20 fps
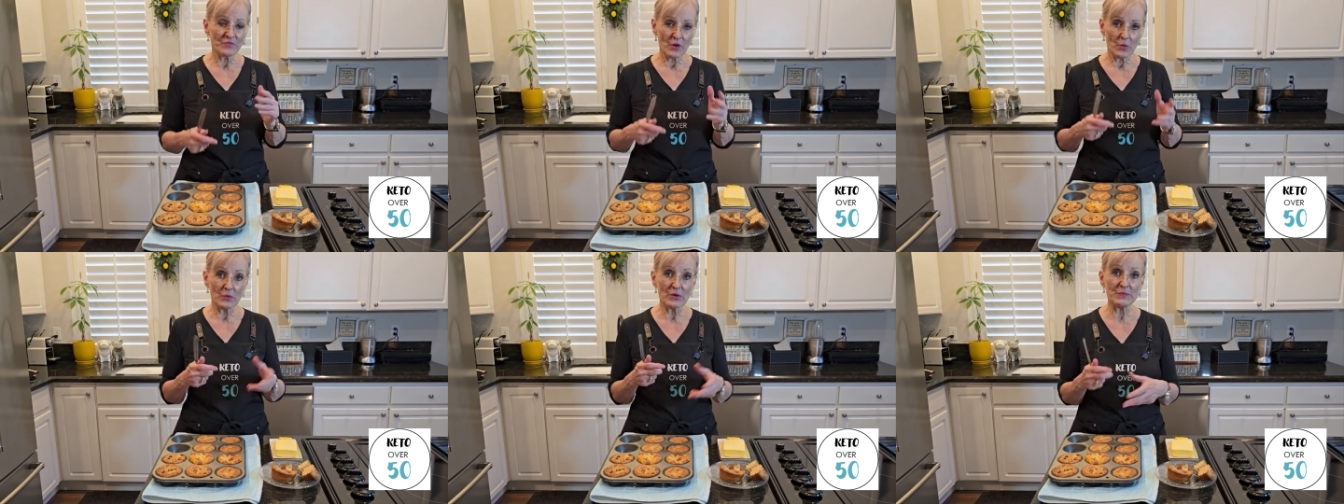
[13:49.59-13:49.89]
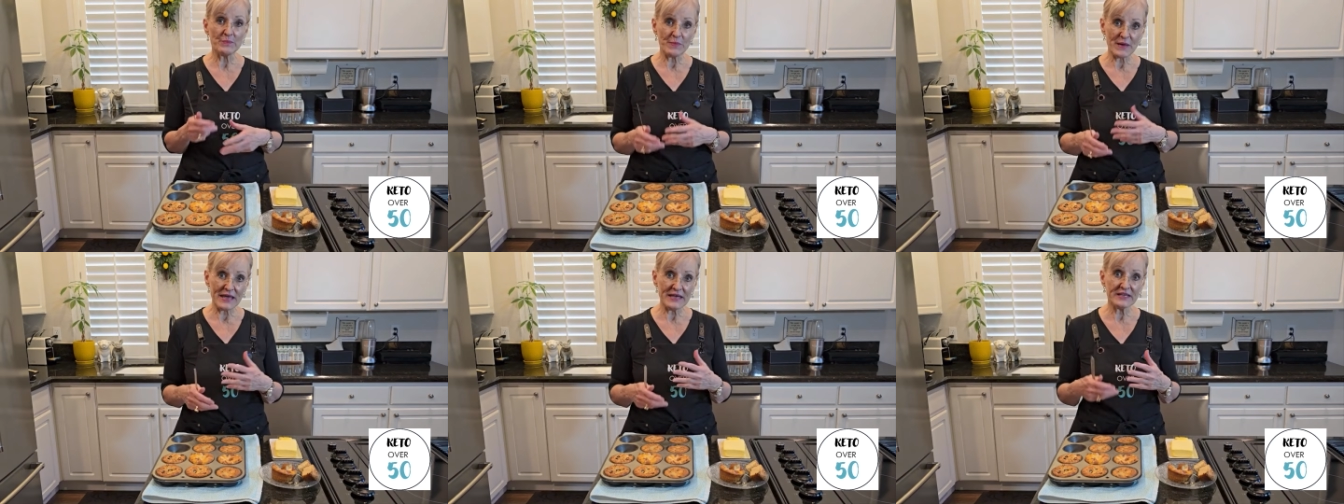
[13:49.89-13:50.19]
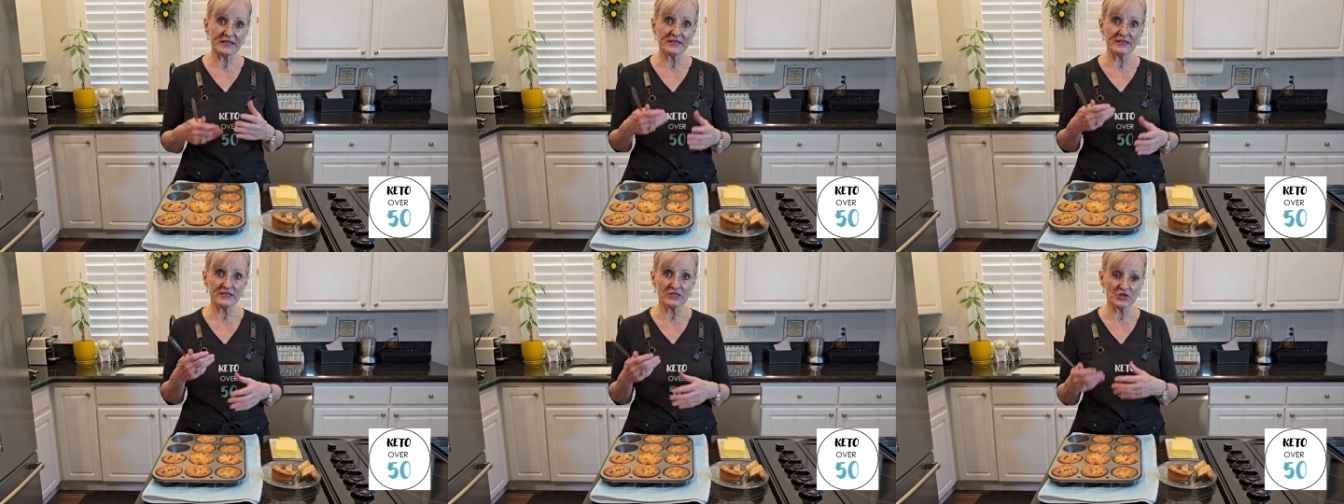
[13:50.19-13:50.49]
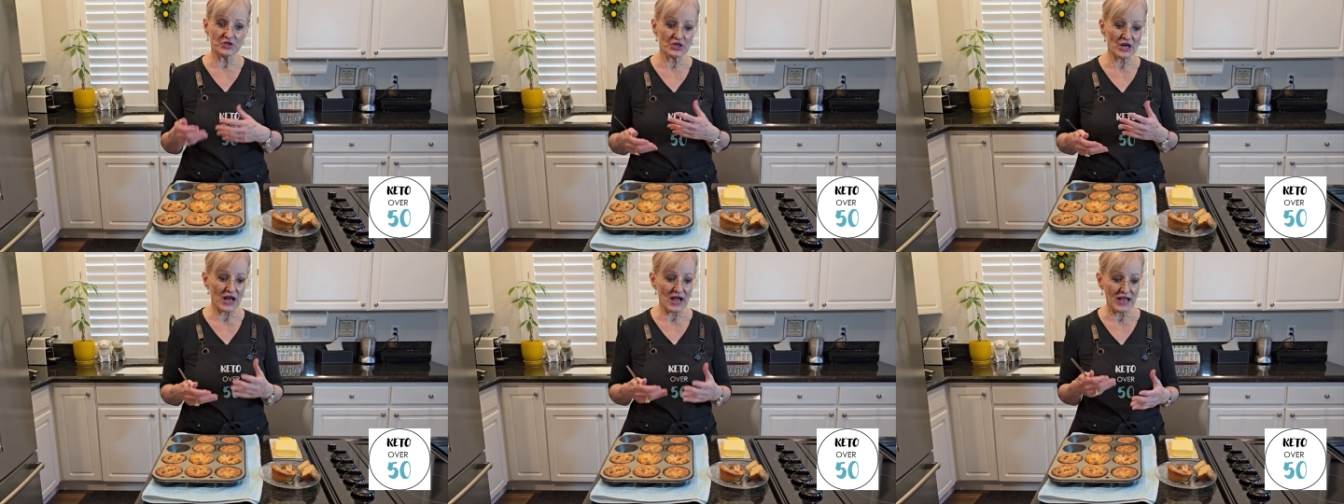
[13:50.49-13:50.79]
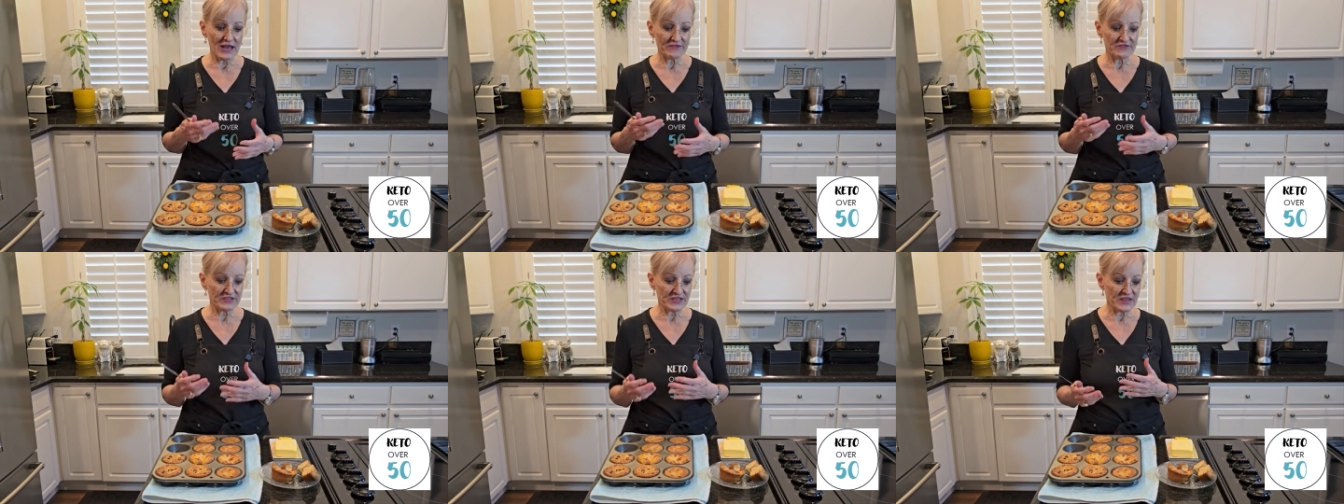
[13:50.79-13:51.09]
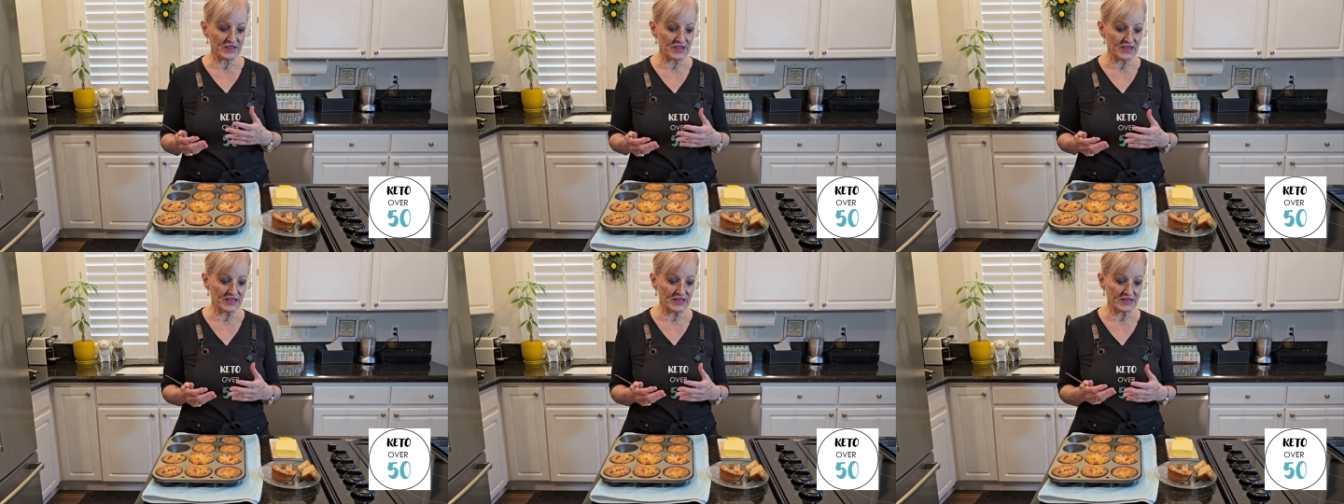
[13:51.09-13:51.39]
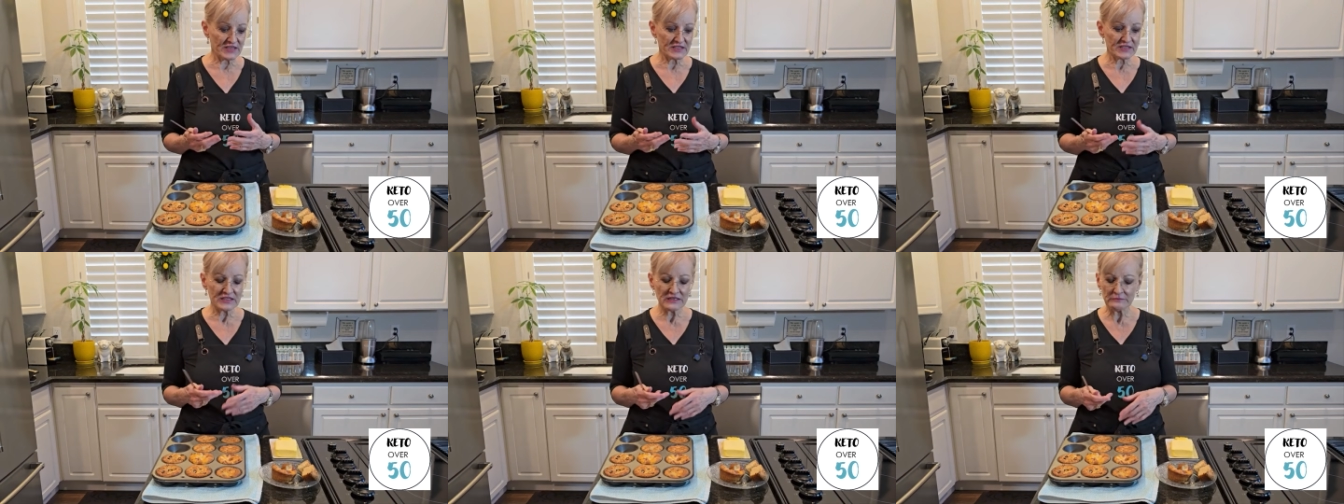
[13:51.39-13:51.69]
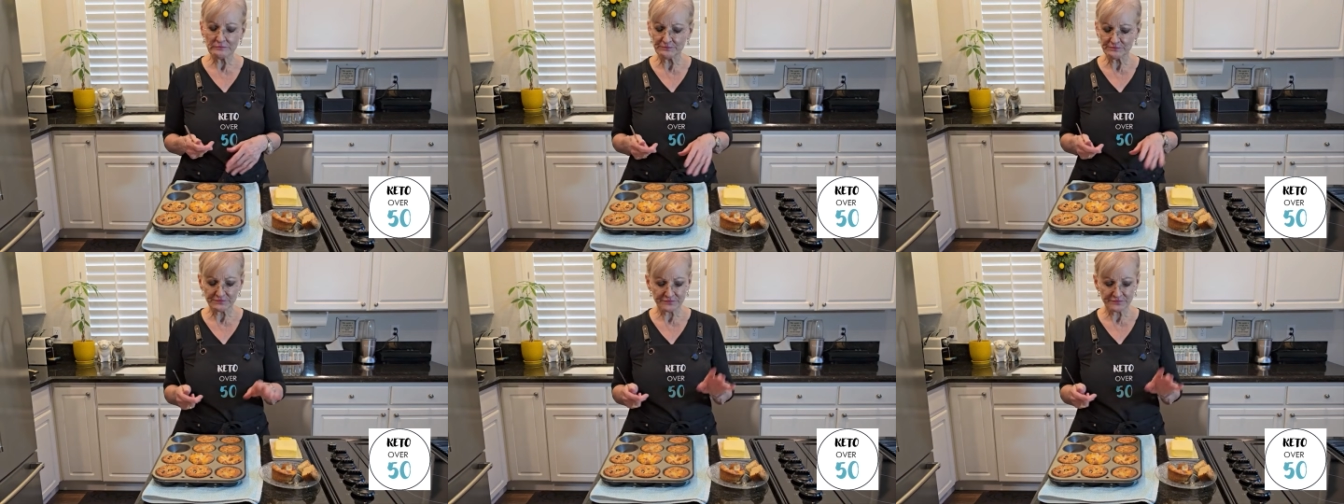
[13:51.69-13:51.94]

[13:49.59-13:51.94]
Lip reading: with bacon and chives and things?